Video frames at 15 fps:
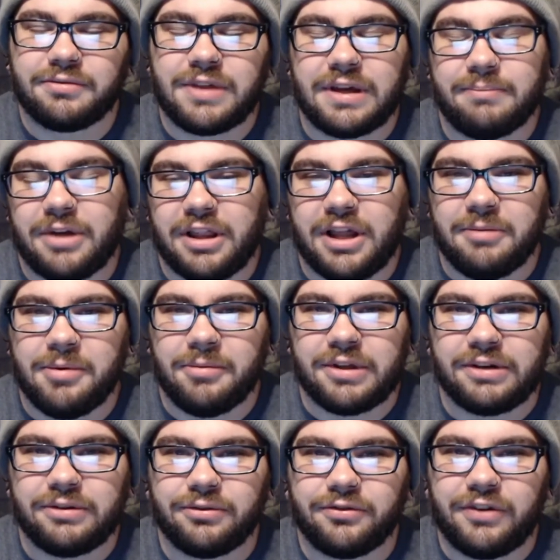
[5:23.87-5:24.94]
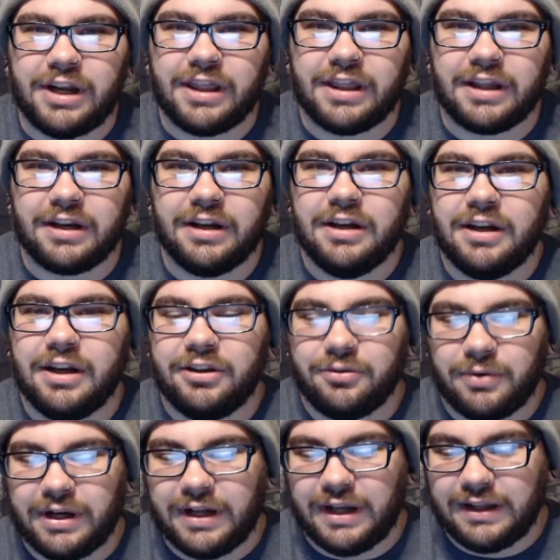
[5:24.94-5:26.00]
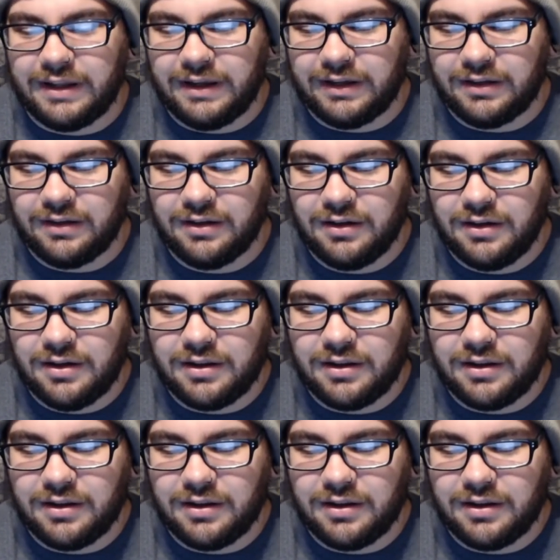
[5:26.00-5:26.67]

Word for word: think a lot of people thought it was funny that in twenty nineteen